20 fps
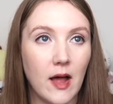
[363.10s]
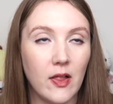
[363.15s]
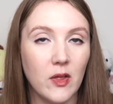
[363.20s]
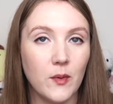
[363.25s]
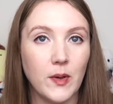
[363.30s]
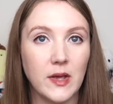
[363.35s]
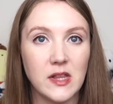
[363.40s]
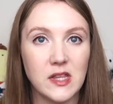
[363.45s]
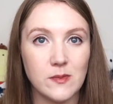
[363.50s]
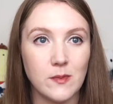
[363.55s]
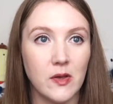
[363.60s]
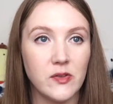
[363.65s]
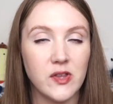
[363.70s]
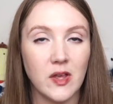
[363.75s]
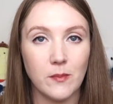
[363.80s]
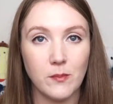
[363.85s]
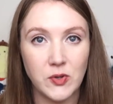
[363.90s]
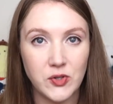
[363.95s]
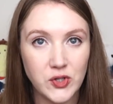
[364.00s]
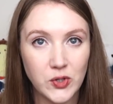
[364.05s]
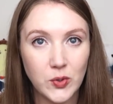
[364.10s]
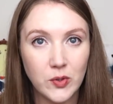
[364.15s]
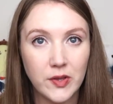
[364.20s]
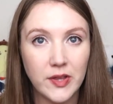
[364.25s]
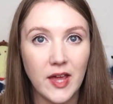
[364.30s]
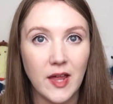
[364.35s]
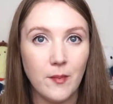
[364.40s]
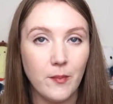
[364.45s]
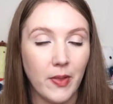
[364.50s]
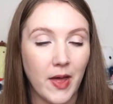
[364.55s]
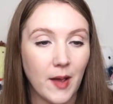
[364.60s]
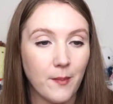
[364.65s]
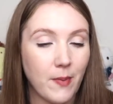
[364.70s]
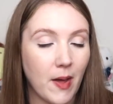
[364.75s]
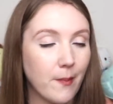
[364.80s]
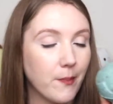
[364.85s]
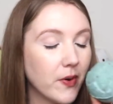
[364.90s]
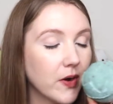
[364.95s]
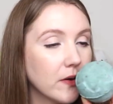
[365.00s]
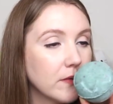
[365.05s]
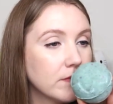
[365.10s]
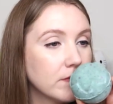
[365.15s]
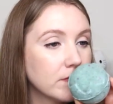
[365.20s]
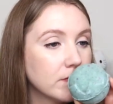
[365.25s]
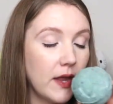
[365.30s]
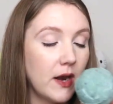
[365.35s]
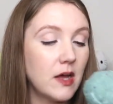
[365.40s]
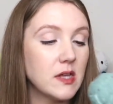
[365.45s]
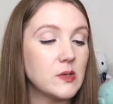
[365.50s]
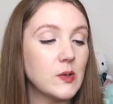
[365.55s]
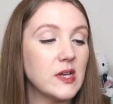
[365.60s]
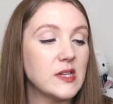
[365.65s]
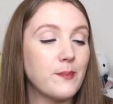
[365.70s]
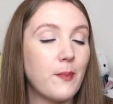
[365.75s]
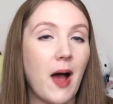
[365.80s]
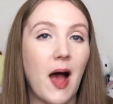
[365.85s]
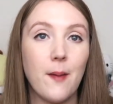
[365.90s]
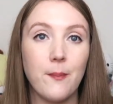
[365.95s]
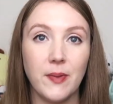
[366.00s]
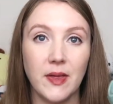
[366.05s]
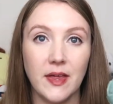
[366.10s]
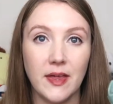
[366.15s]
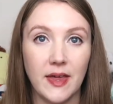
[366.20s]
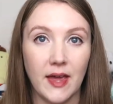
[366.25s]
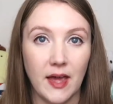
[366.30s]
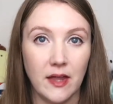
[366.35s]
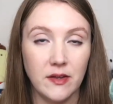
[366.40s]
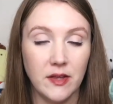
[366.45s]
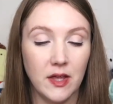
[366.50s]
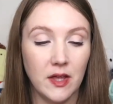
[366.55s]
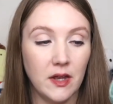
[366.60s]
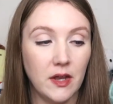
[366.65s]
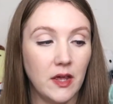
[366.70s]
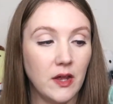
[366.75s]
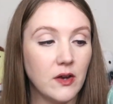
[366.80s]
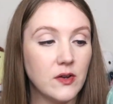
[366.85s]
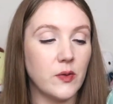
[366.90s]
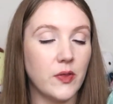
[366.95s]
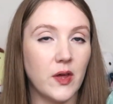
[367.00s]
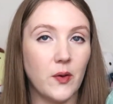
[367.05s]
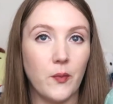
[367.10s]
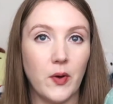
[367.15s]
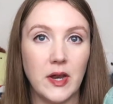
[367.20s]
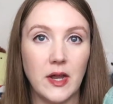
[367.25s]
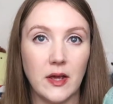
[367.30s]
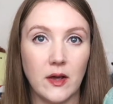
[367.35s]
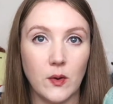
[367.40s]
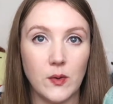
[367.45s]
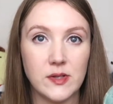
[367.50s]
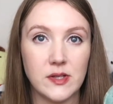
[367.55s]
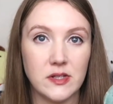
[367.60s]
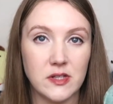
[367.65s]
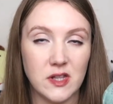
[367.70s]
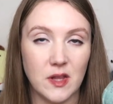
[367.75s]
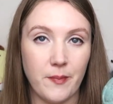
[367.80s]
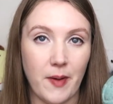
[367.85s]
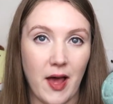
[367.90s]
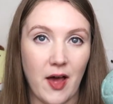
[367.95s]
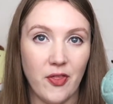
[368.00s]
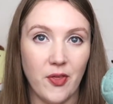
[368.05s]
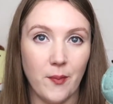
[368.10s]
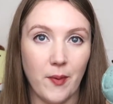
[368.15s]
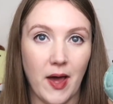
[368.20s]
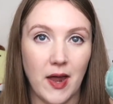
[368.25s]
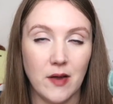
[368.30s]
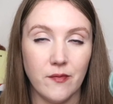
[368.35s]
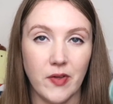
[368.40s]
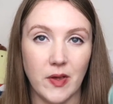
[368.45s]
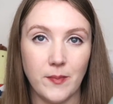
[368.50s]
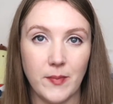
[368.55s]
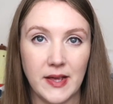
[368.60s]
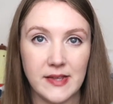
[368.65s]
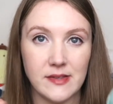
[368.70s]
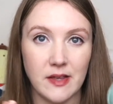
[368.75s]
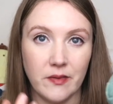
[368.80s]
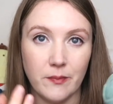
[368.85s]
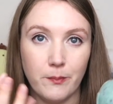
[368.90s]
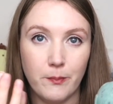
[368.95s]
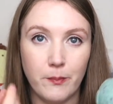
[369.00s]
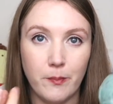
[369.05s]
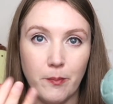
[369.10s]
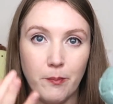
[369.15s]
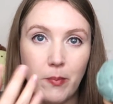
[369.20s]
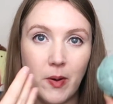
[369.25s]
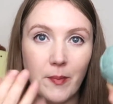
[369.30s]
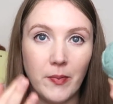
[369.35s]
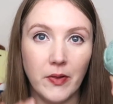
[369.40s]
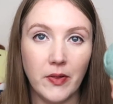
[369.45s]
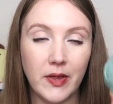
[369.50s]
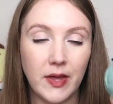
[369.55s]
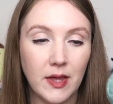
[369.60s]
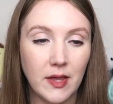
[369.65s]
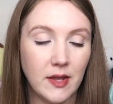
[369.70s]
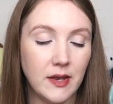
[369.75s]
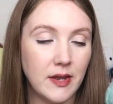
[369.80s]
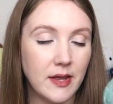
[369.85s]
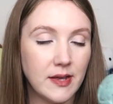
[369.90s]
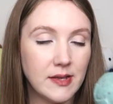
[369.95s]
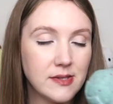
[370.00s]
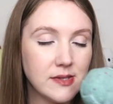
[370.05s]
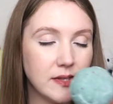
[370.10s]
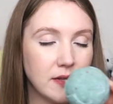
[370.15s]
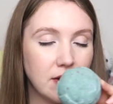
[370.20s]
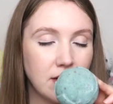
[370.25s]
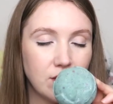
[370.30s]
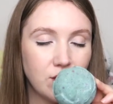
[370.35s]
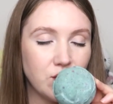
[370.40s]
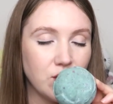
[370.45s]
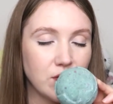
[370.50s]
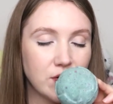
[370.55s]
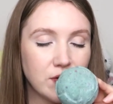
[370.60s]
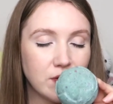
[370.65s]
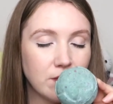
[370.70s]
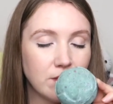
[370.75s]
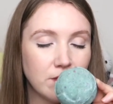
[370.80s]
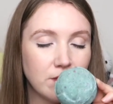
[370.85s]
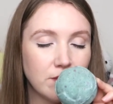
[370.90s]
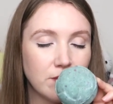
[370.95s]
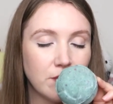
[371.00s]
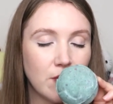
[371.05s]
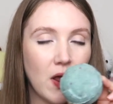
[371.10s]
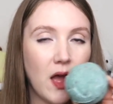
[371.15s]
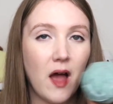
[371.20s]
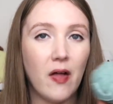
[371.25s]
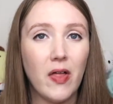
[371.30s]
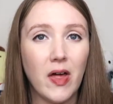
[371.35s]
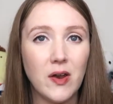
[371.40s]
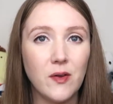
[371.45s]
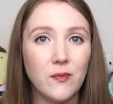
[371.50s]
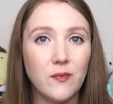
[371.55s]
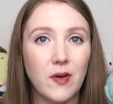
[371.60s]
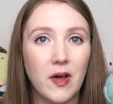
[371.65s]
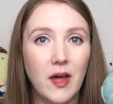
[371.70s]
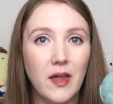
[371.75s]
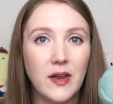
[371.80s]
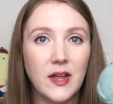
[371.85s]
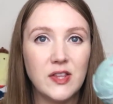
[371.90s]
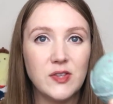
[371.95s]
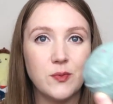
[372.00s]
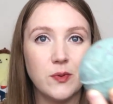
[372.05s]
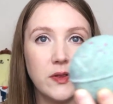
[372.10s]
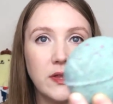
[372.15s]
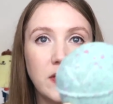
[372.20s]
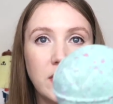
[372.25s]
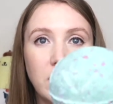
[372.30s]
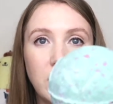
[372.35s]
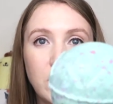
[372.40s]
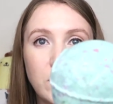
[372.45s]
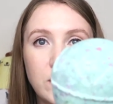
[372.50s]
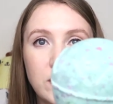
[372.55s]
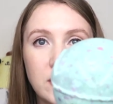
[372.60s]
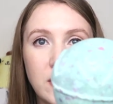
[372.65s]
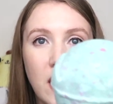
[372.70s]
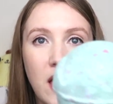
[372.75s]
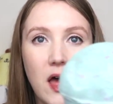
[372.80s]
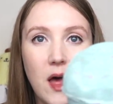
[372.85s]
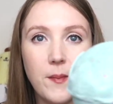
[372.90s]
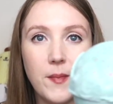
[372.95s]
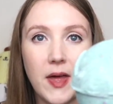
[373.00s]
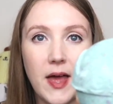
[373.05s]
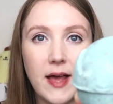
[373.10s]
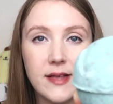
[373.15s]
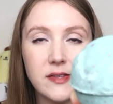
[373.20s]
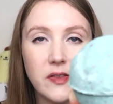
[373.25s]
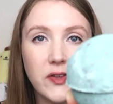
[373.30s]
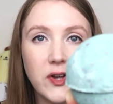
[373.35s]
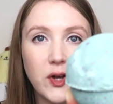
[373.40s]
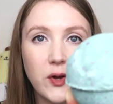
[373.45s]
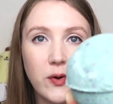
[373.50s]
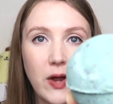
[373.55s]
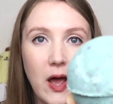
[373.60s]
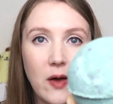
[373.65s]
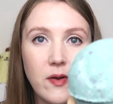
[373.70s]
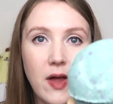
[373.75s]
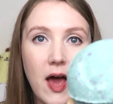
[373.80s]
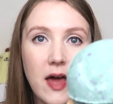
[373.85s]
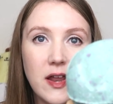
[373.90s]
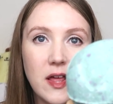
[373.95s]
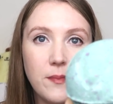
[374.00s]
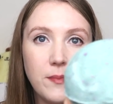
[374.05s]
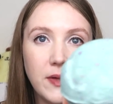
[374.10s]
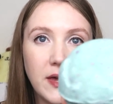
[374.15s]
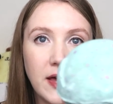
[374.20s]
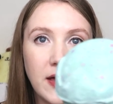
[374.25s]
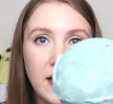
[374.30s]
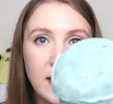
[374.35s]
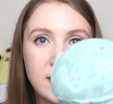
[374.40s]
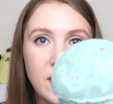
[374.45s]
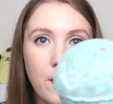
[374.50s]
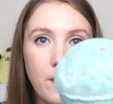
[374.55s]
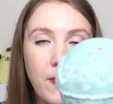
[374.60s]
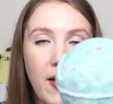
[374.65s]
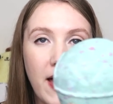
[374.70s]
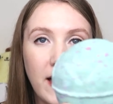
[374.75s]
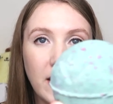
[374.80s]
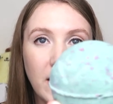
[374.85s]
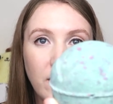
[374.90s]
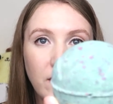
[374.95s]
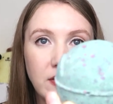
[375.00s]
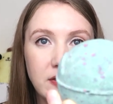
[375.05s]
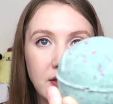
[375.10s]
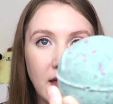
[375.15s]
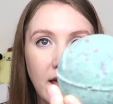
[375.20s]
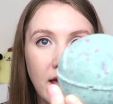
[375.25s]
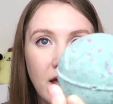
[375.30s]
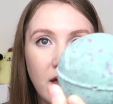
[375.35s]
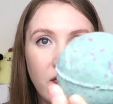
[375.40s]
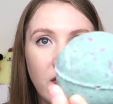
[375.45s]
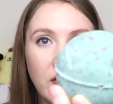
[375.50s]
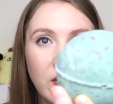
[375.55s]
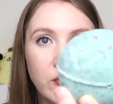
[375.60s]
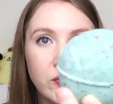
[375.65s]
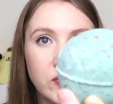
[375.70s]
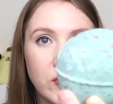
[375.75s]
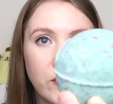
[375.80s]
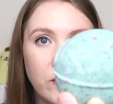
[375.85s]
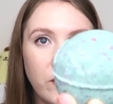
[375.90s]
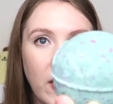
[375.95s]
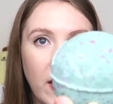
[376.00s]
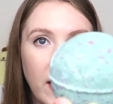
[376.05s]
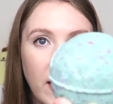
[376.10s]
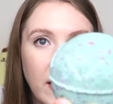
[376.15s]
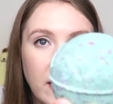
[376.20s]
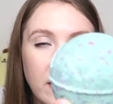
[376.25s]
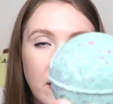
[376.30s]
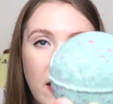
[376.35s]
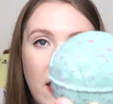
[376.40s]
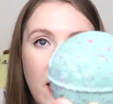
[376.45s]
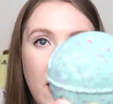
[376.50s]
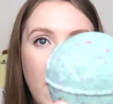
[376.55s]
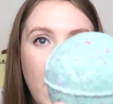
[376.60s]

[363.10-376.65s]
Halloween smells like patchouli and black pepper. It also has popping candy in here so that when it goes into the bath, it kind of like makes like bubbliness, and it's just a lot of fun. It's really cute. It has a little crown on it because back in the day, they used to find